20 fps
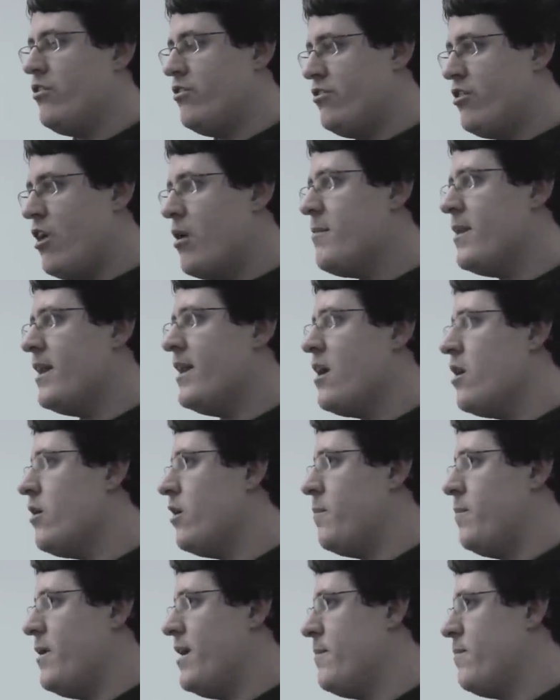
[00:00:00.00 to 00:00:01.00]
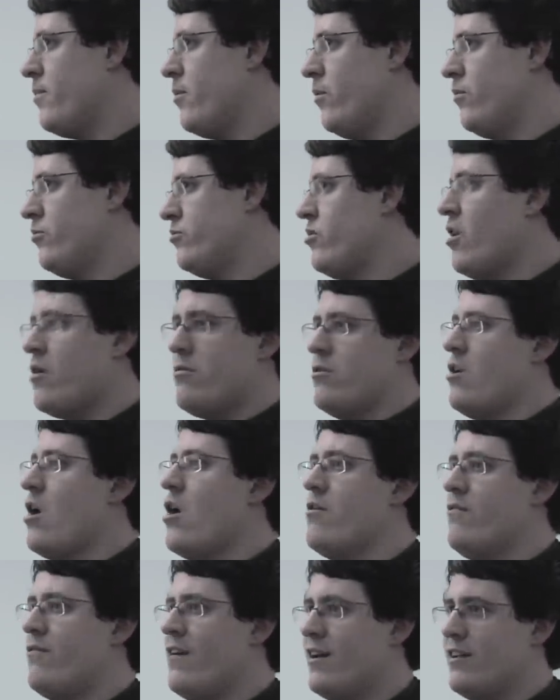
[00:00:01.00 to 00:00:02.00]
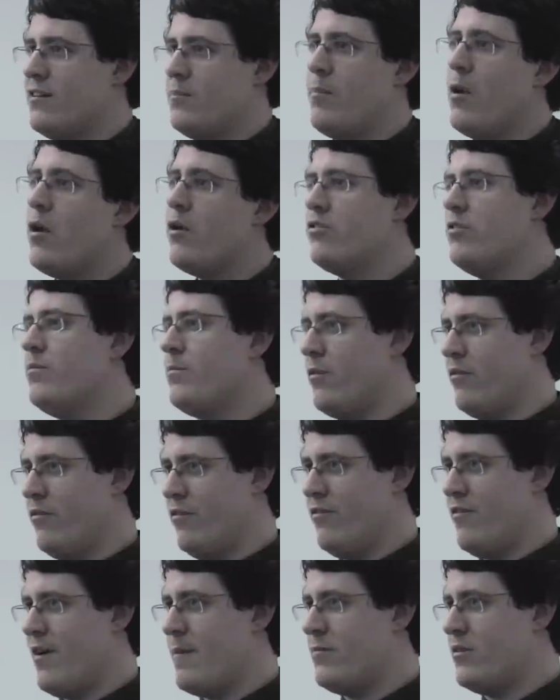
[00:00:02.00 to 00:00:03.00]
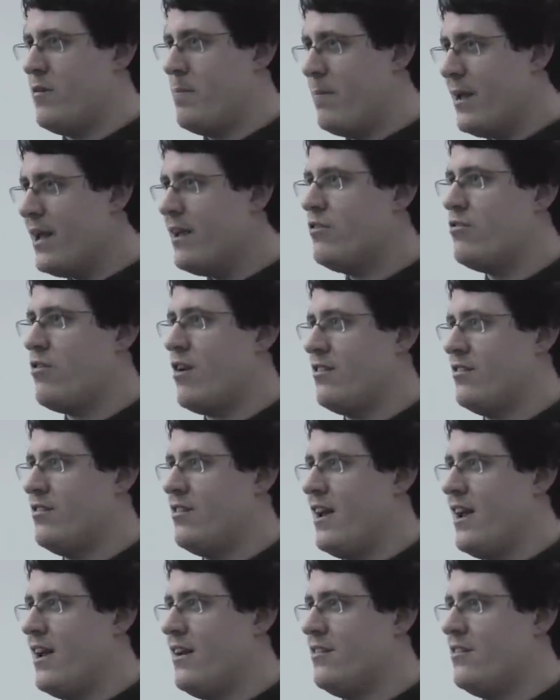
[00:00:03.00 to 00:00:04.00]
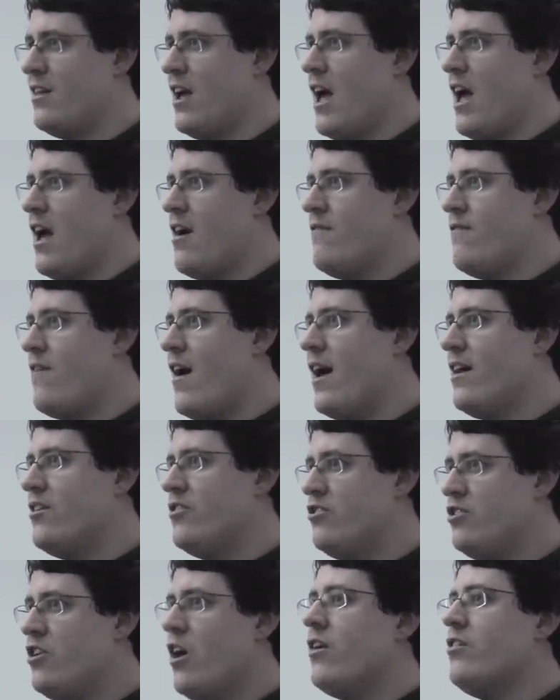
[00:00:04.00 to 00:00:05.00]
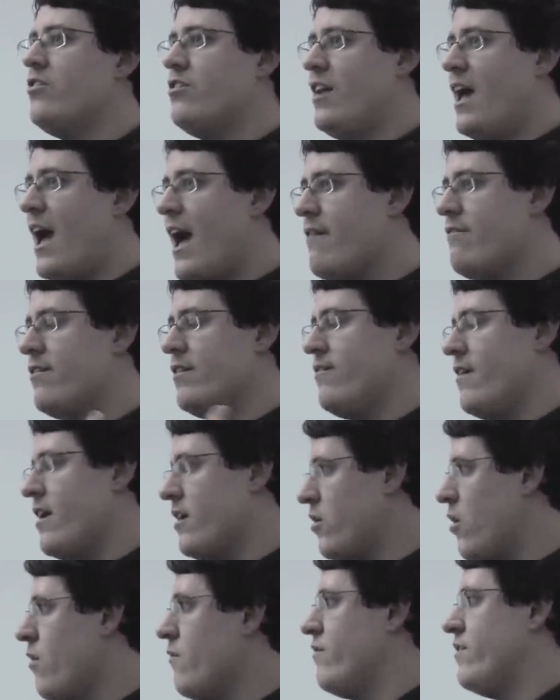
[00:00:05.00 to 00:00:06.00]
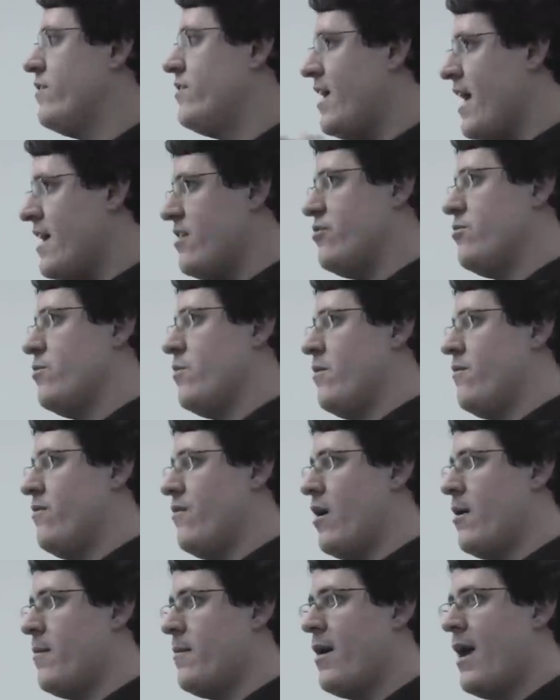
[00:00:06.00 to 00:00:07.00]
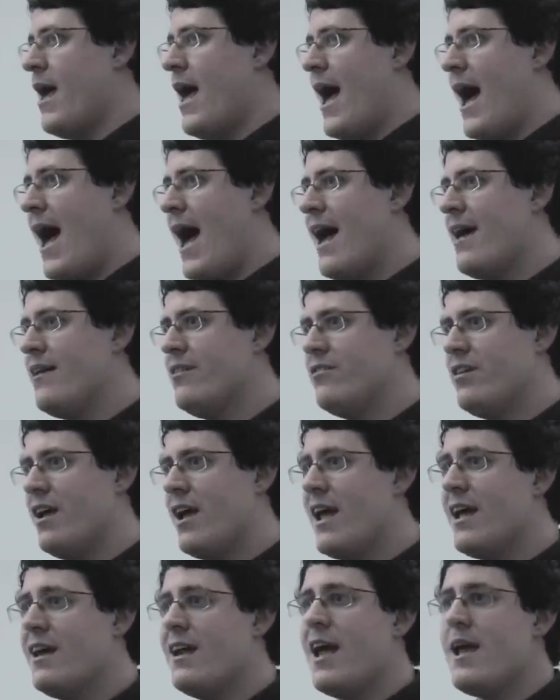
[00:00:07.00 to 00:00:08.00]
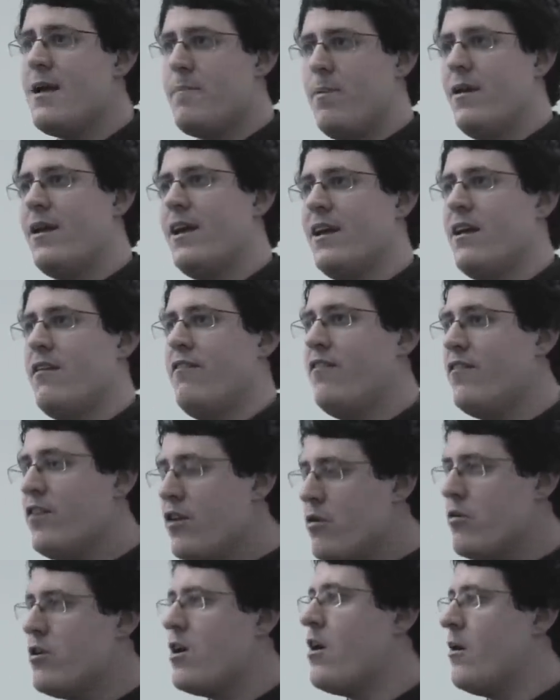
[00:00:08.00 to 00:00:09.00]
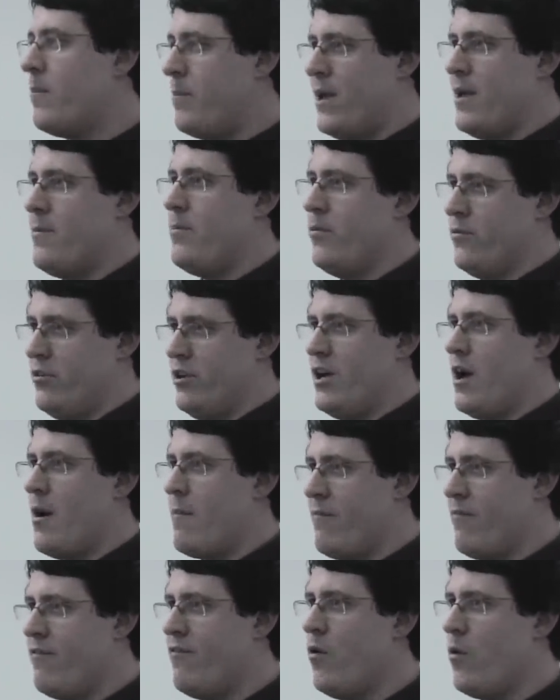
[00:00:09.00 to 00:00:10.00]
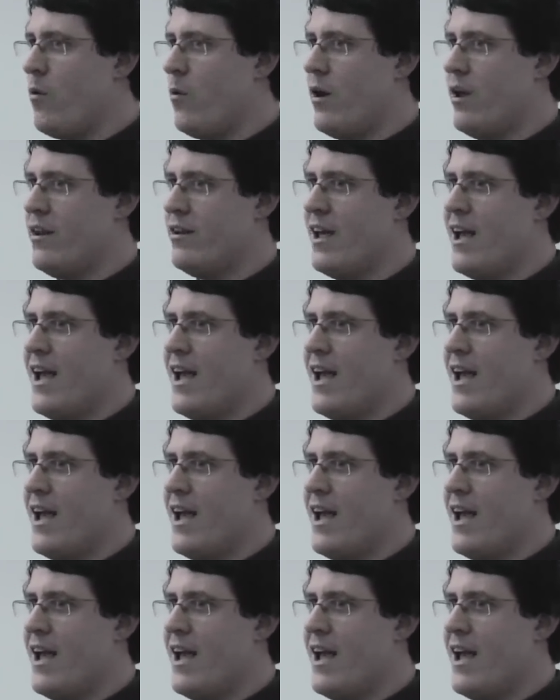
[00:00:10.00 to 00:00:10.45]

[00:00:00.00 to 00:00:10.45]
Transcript: many younger people don't know that it's possible for them to be trustees, that just having that conversation with them and enabling a few young people to come forward